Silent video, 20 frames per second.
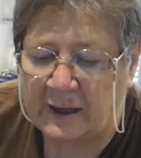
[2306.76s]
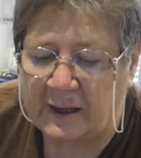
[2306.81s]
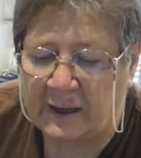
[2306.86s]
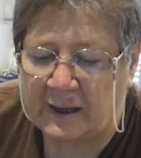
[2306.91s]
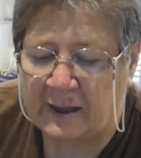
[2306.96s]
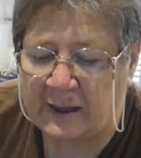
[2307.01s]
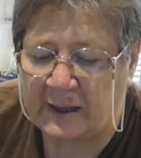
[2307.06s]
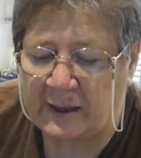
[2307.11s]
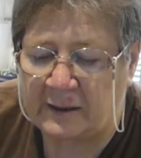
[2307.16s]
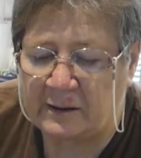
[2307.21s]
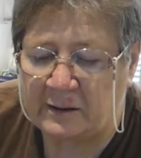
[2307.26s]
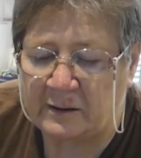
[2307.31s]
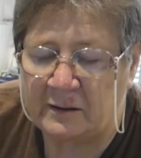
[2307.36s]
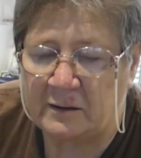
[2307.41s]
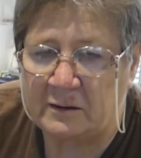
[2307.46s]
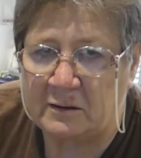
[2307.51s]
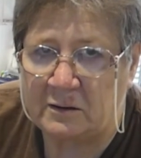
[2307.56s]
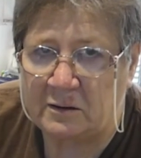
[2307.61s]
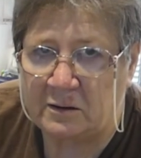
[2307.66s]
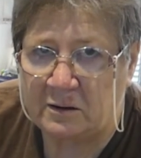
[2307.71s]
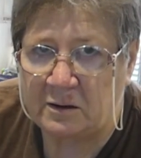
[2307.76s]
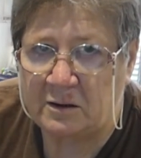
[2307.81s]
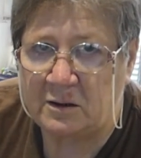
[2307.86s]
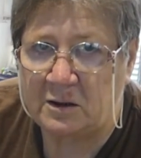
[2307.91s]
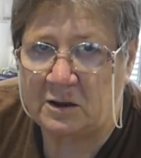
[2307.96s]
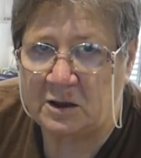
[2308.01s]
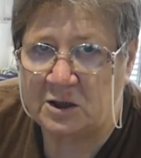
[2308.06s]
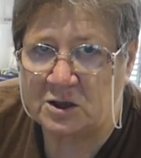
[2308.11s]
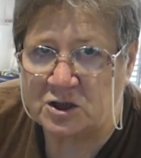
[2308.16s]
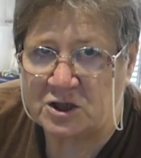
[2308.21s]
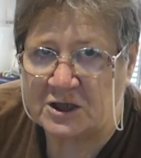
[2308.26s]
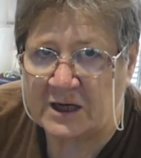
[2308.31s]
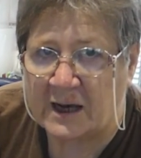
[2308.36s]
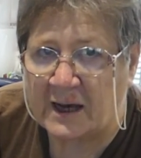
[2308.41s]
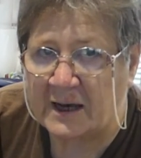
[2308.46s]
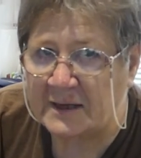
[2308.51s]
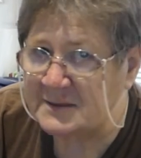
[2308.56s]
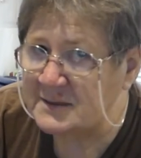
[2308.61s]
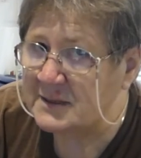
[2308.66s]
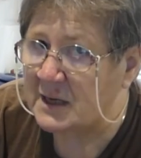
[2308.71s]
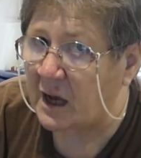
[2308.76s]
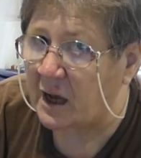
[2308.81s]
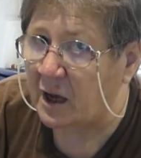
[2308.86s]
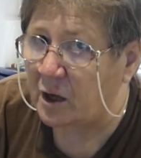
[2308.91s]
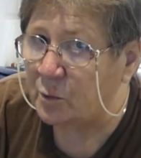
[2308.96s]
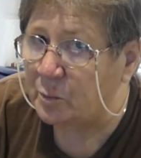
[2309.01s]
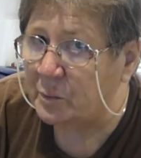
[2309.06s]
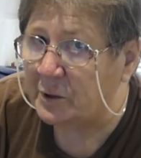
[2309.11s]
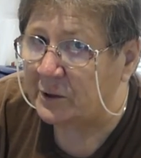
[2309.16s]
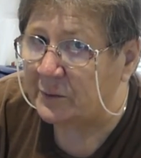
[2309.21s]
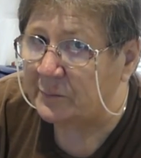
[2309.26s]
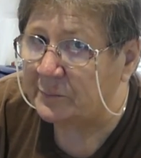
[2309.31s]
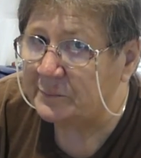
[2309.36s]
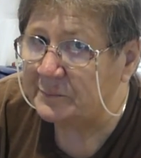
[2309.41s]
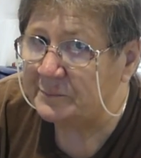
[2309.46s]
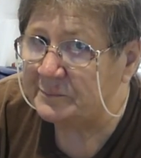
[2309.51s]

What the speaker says: and your jar's open.